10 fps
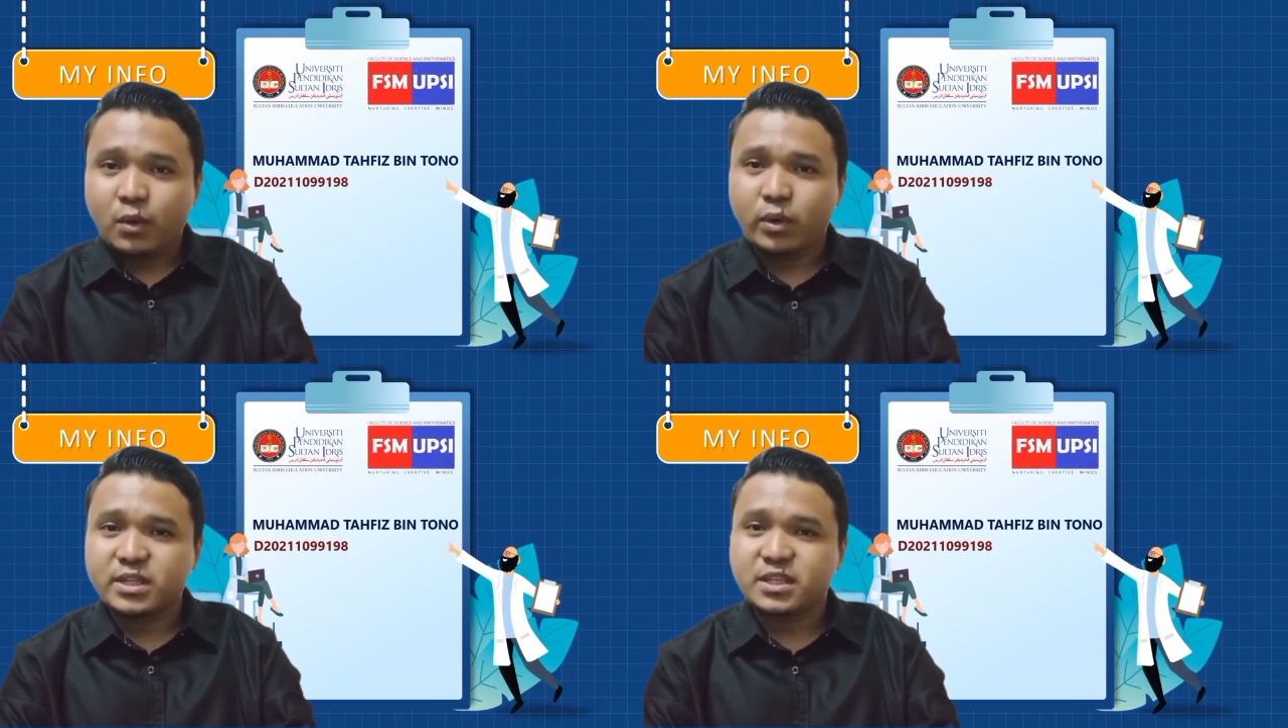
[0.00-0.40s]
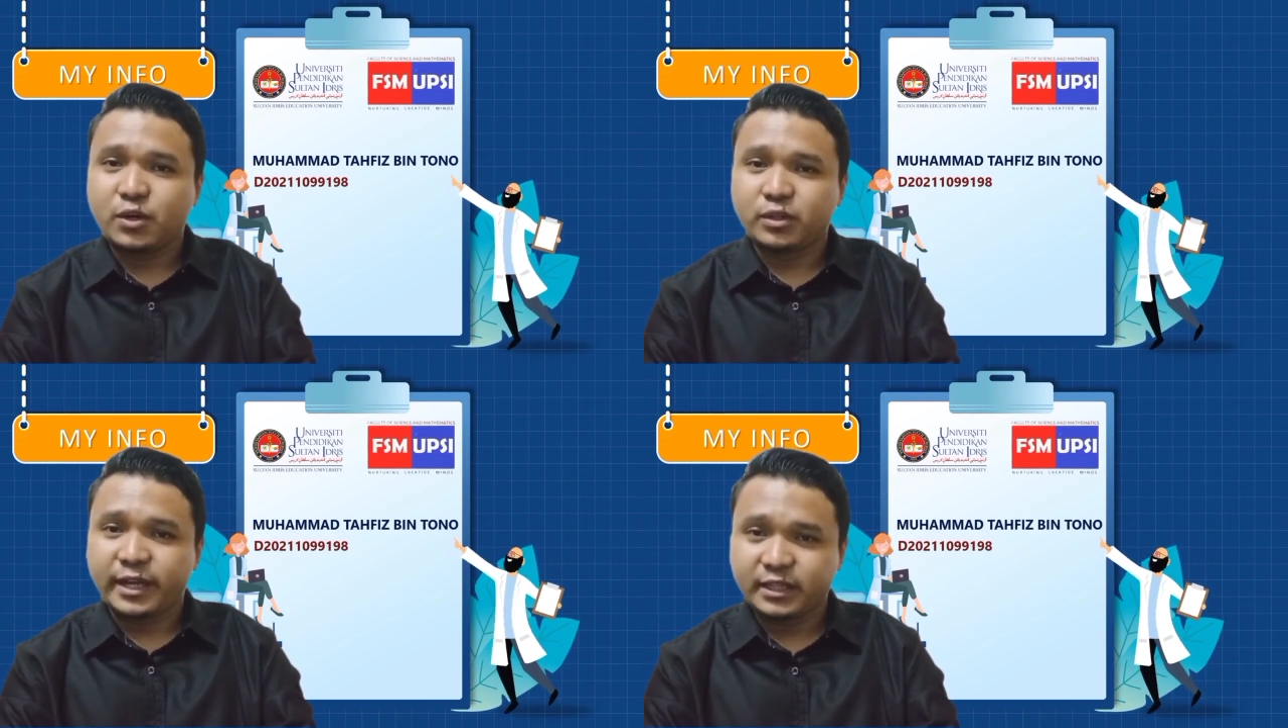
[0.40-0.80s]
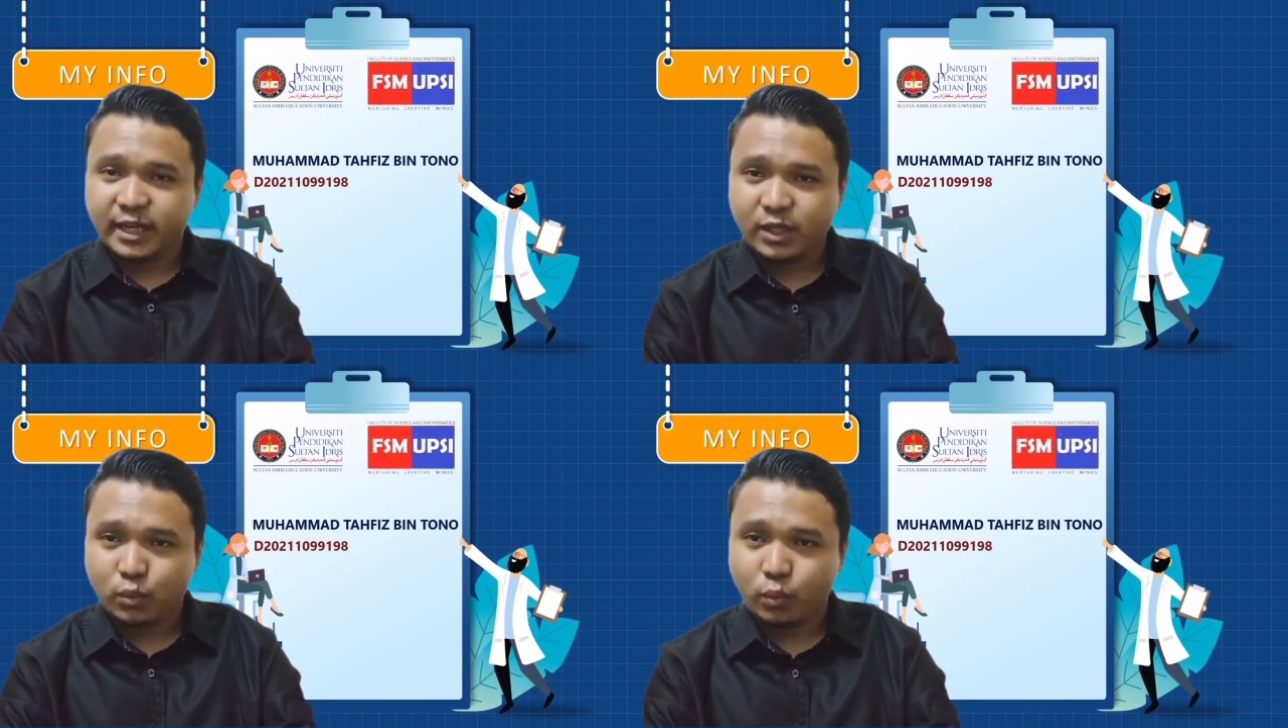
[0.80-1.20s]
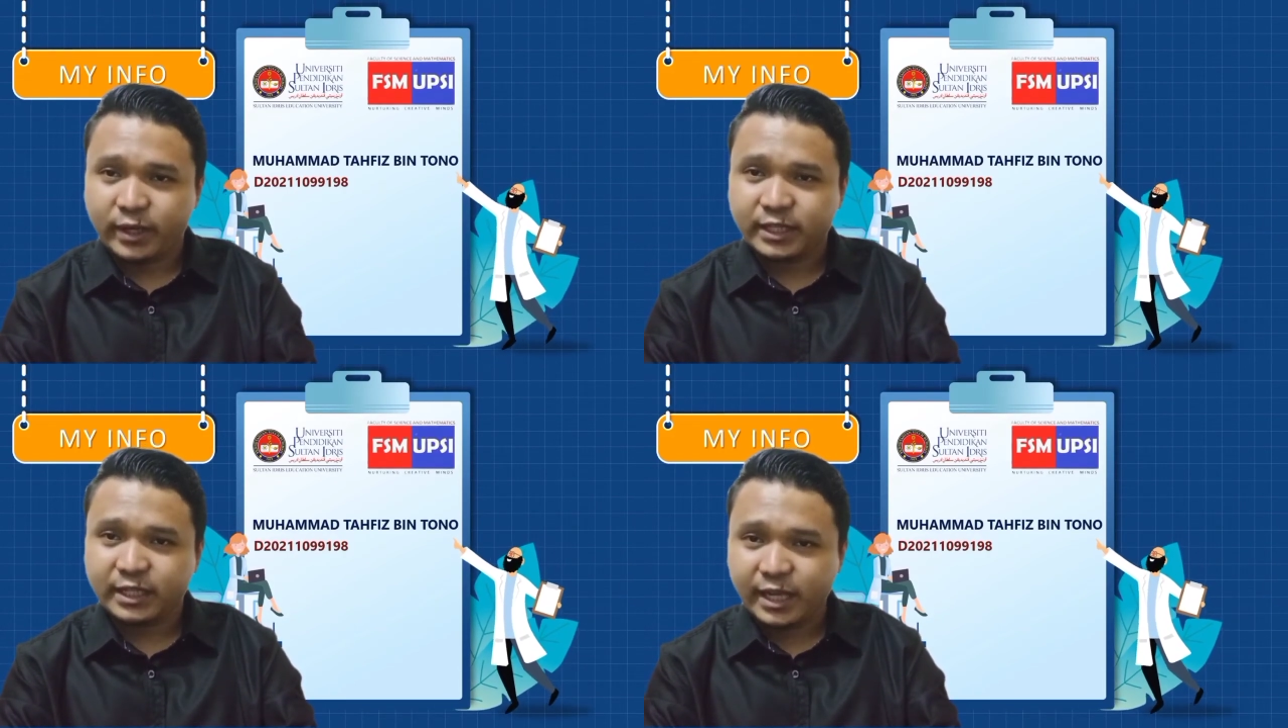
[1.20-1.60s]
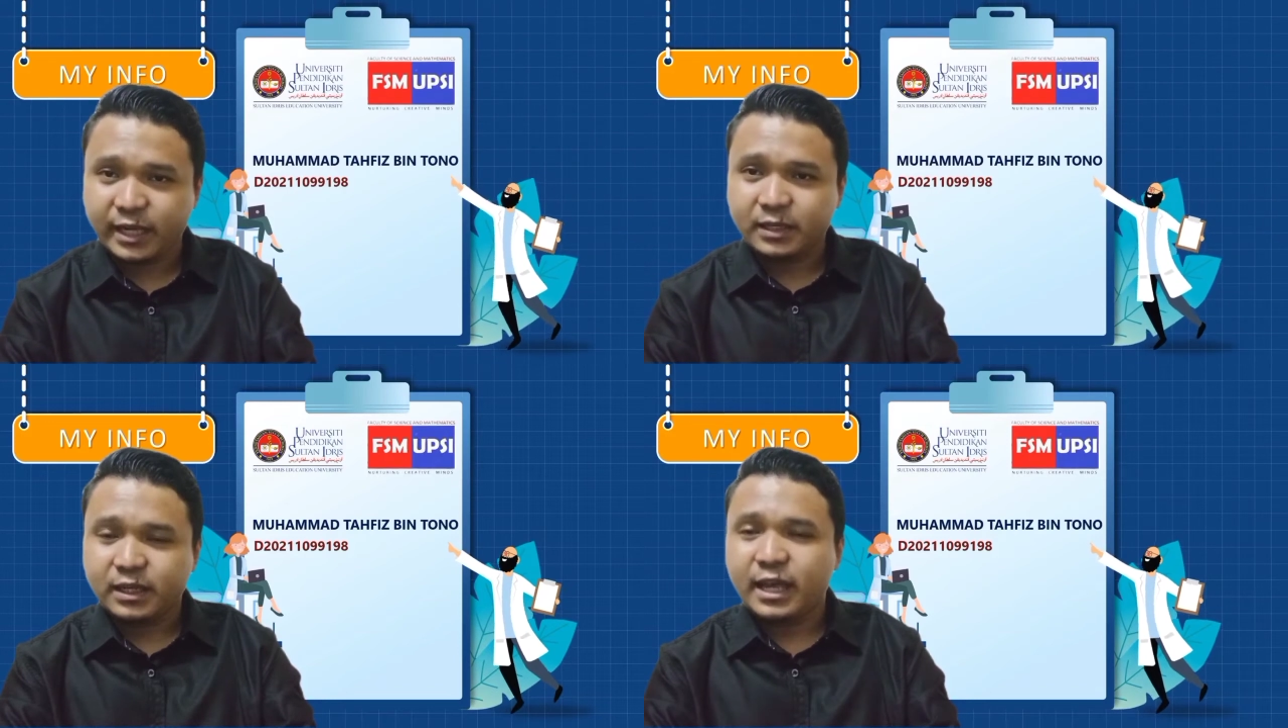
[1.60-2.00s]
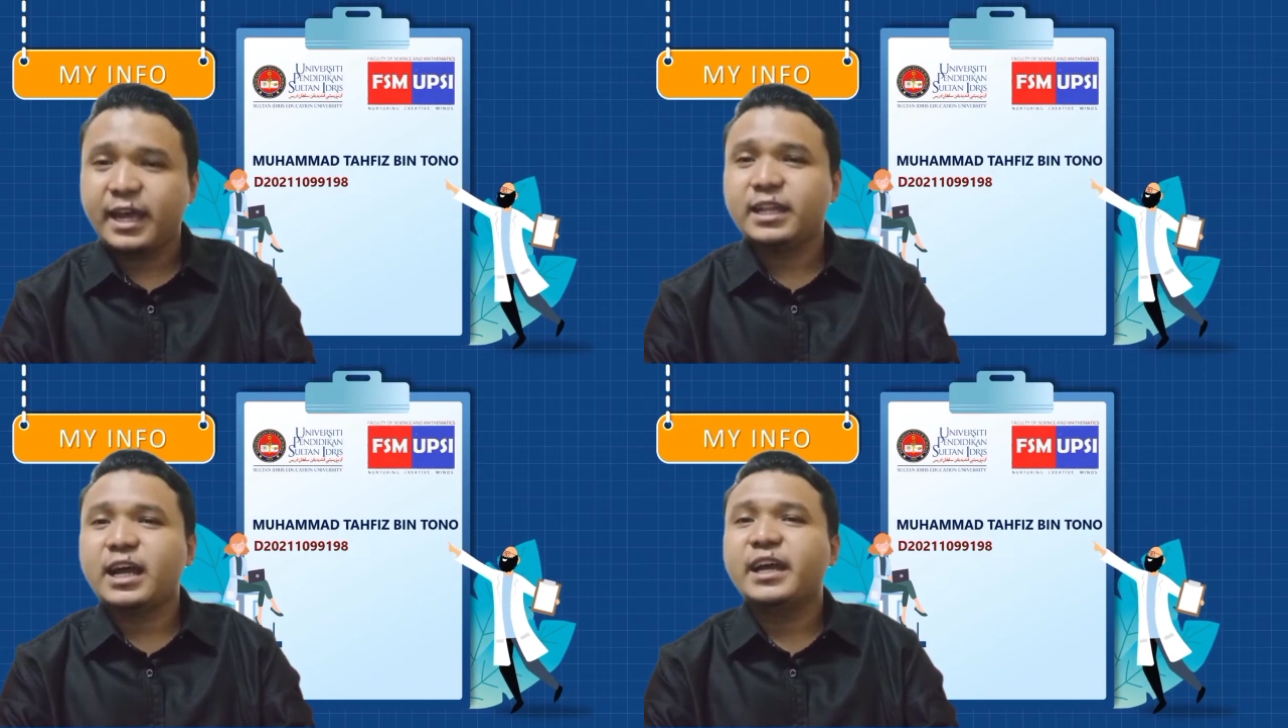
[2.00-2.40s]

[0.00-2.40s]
D20211099-198, and